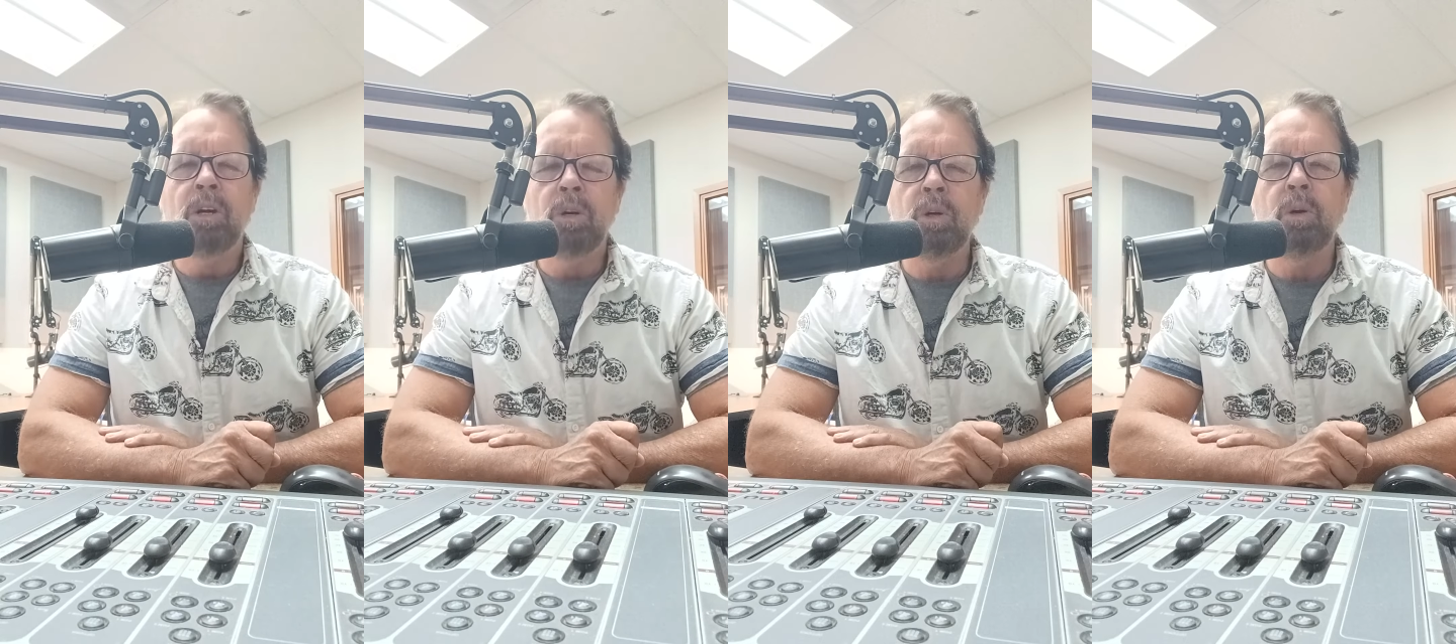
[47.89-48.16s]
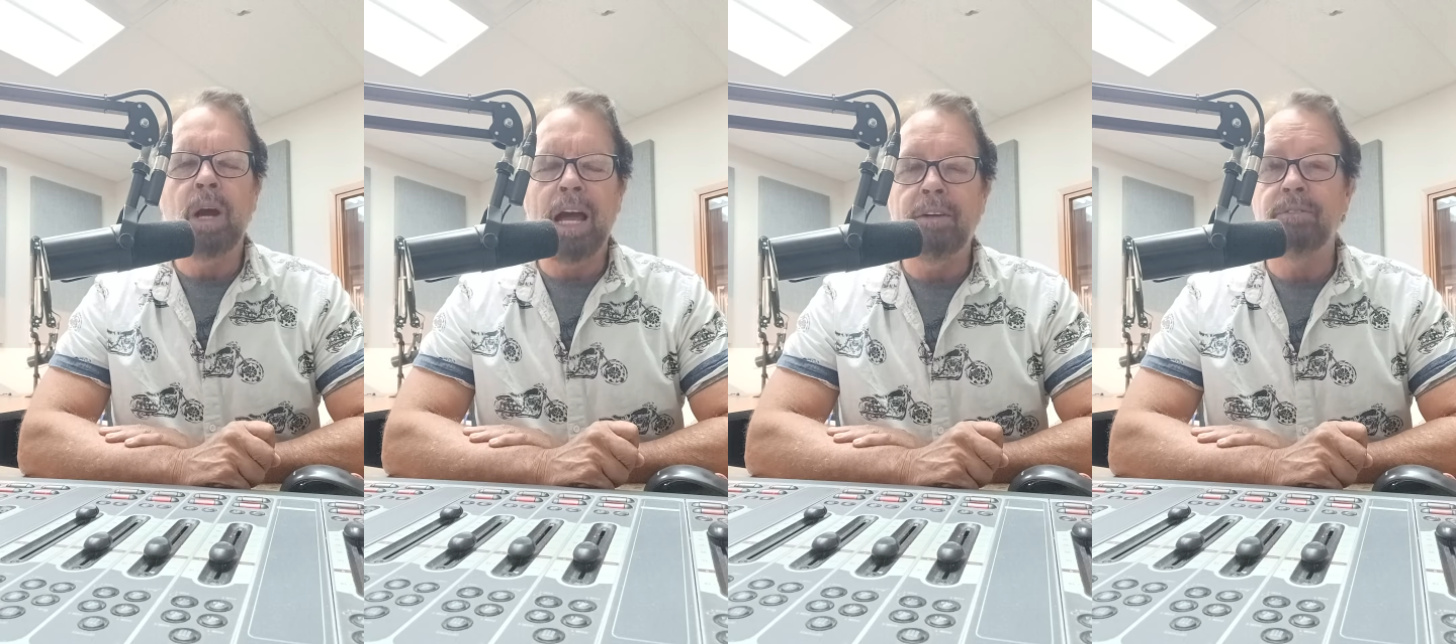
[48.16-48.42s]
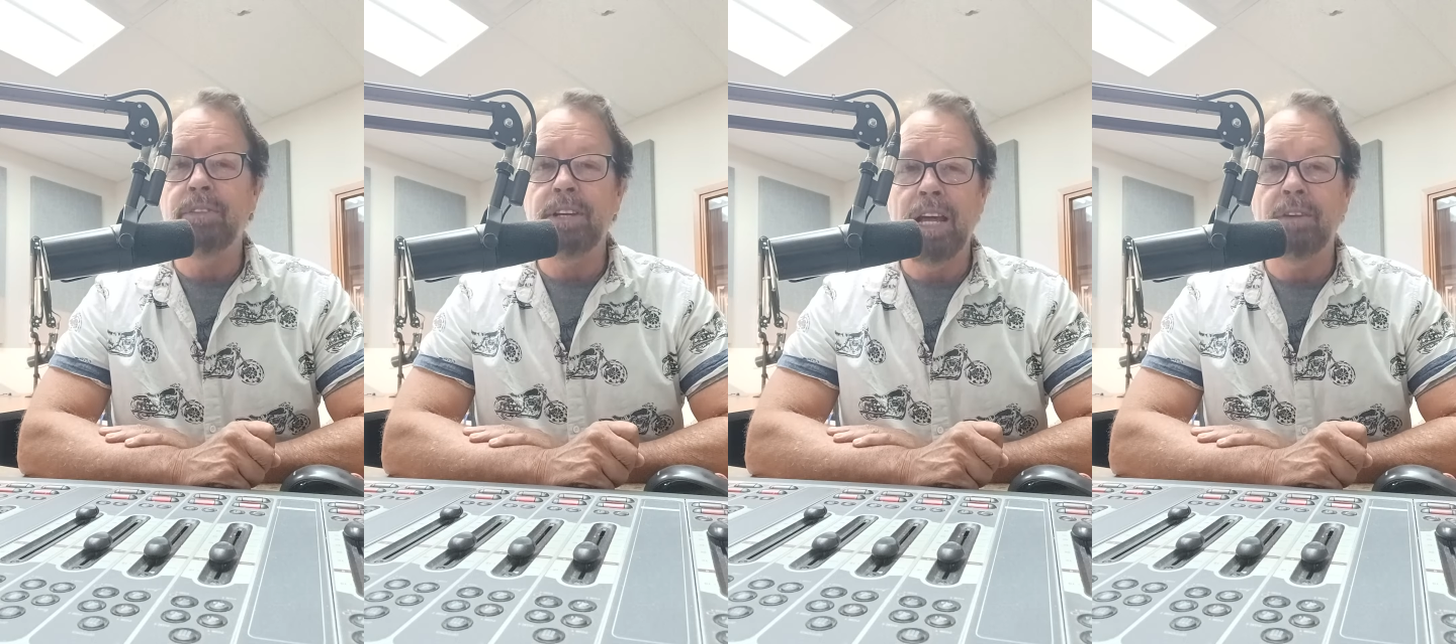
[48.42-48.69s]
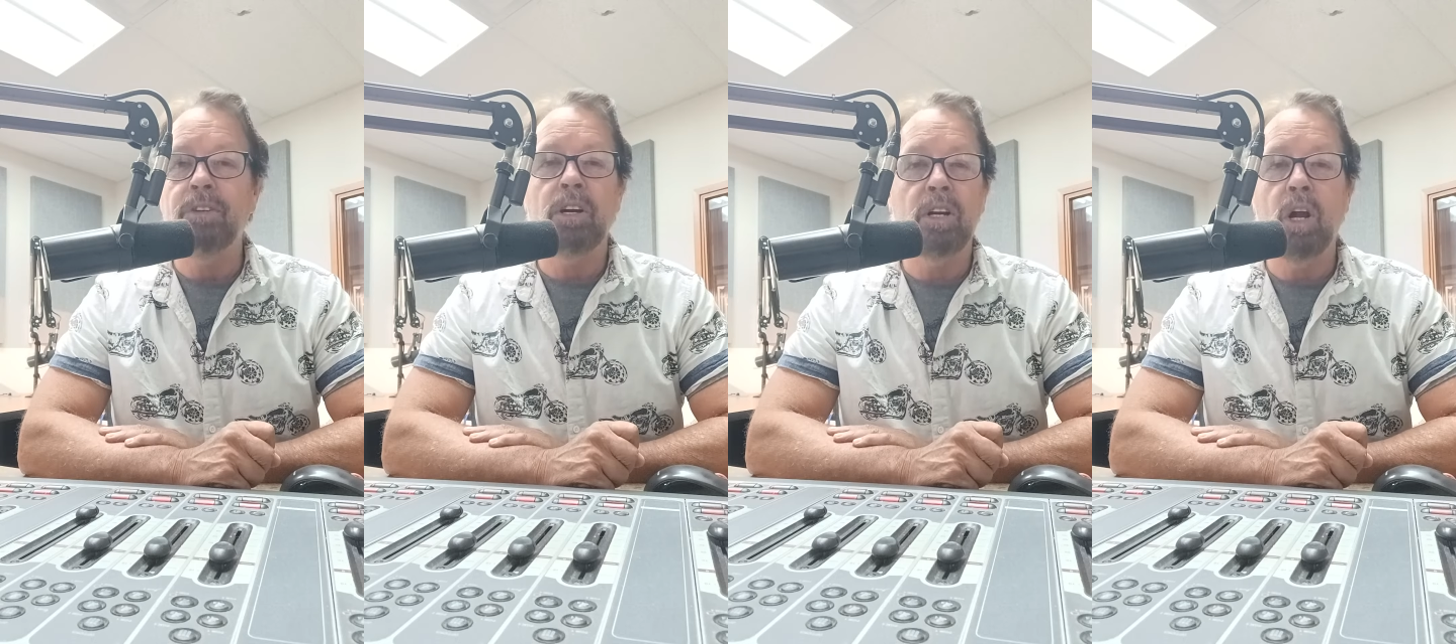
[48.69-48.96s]
who have
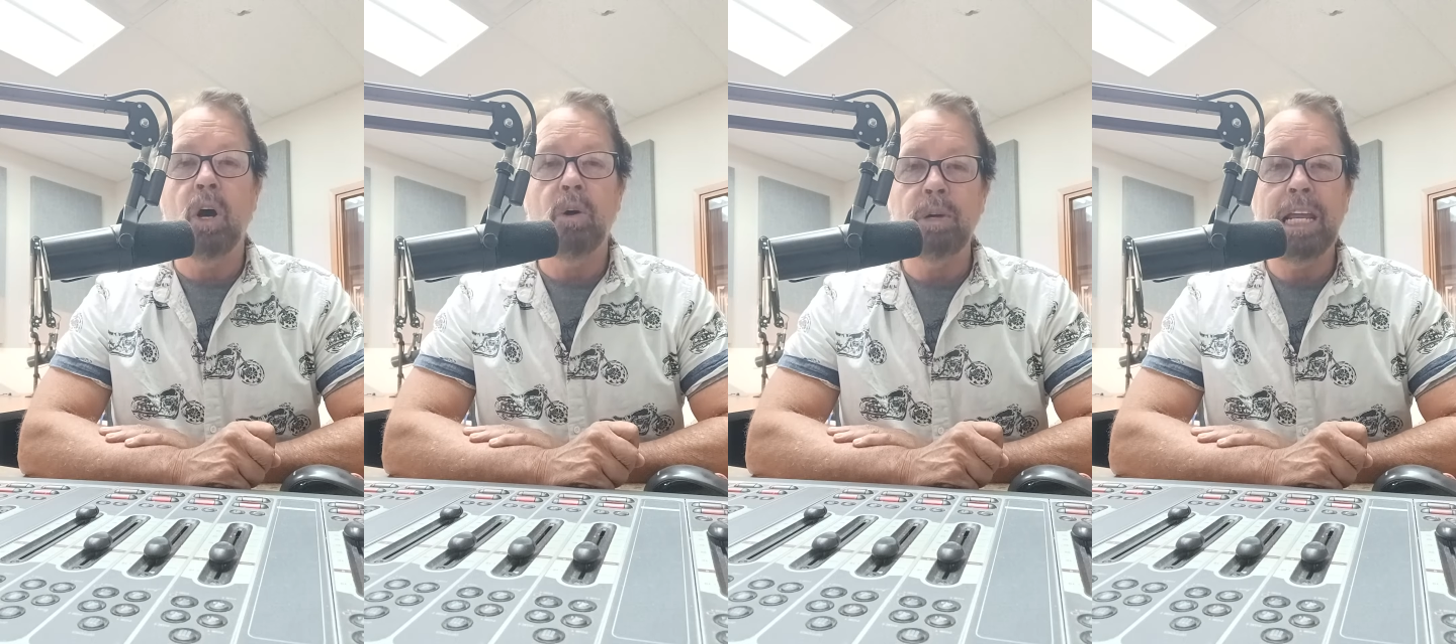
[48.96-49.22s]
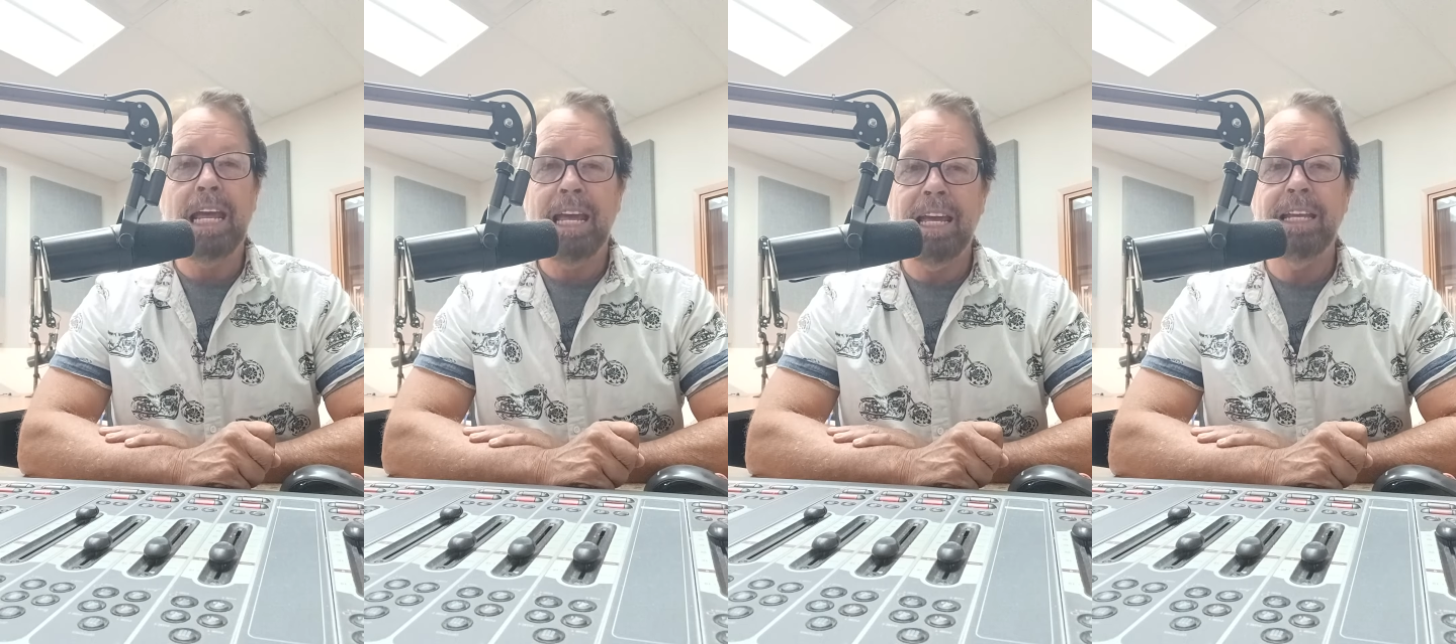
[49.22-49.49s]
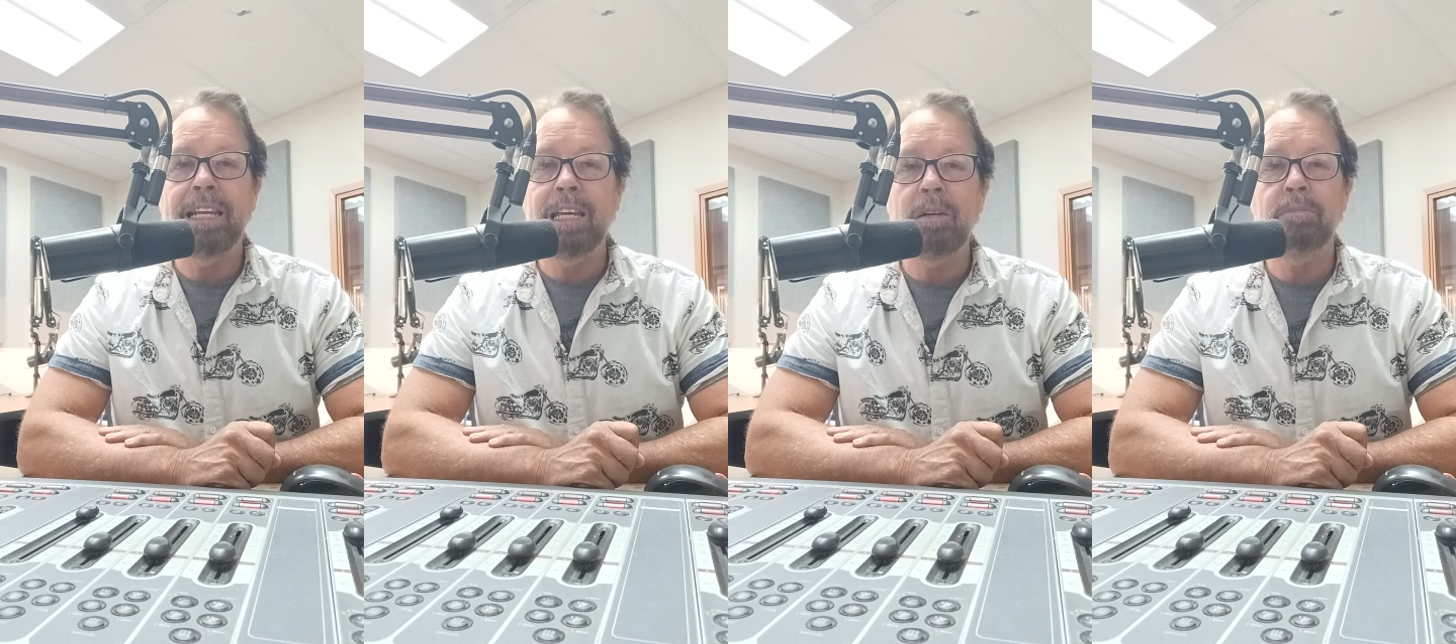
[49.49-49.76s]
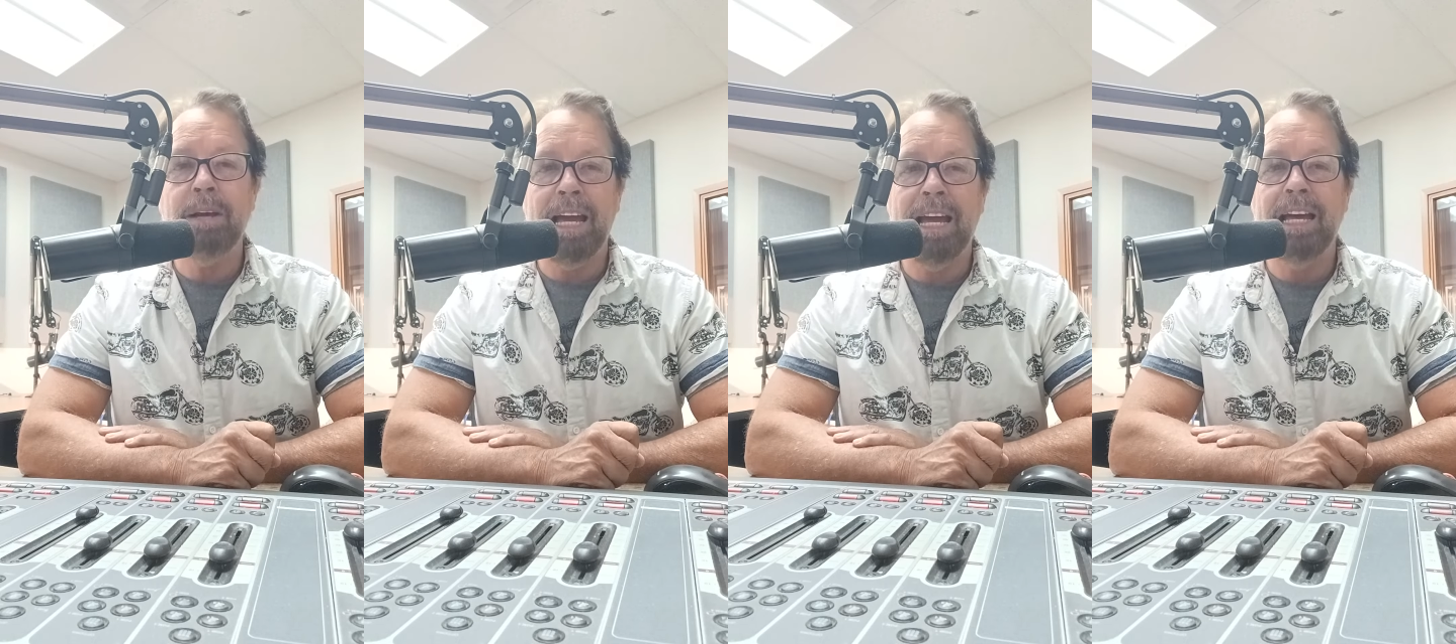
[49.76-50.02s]
never known any
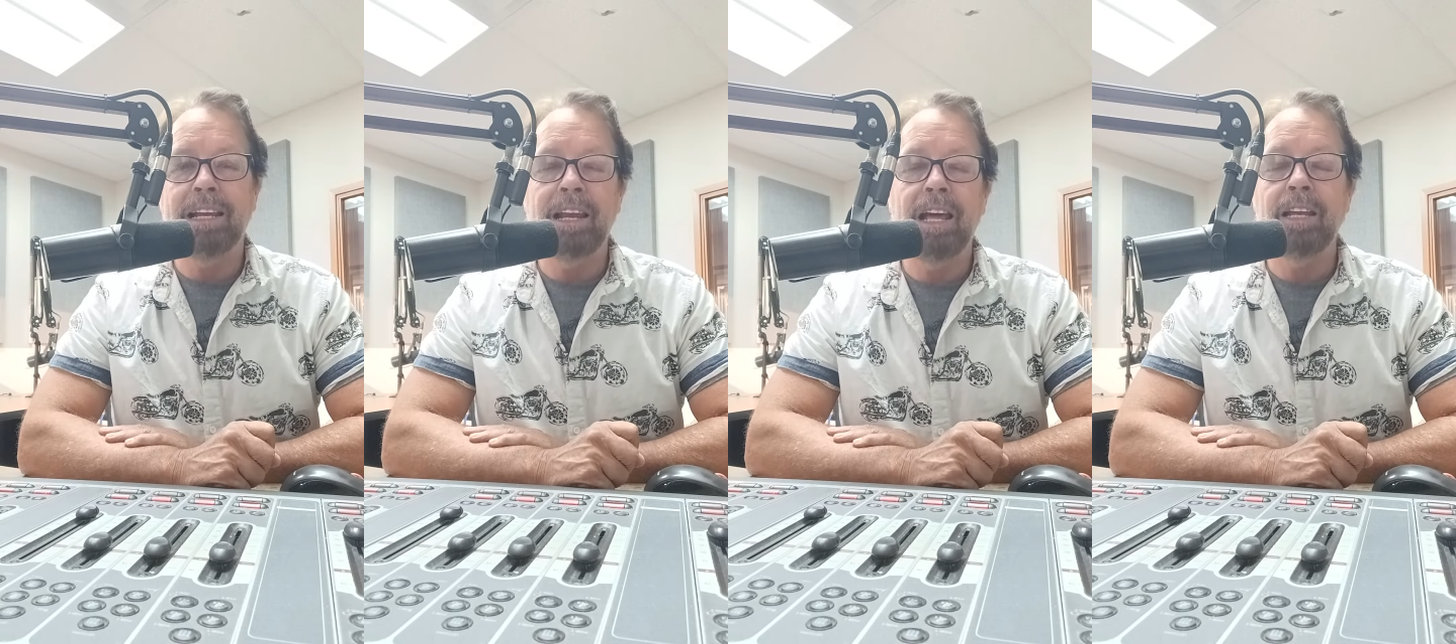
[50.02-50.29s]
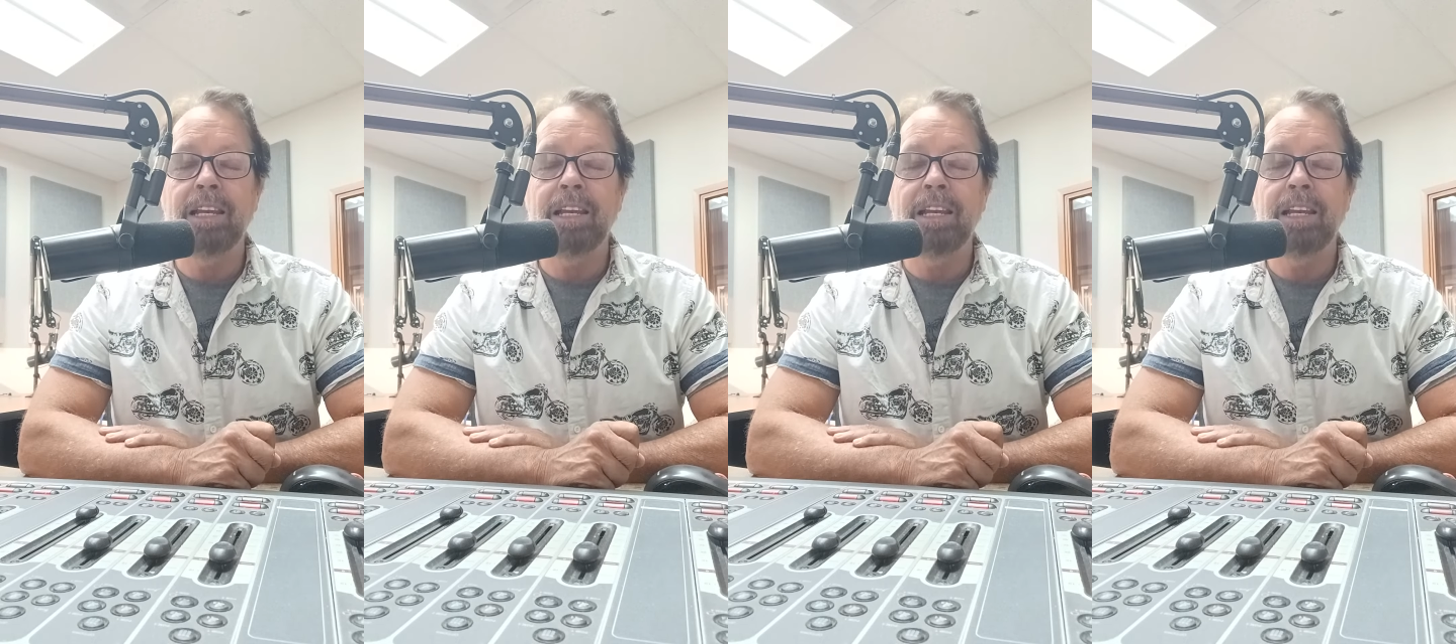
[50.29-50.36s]
man,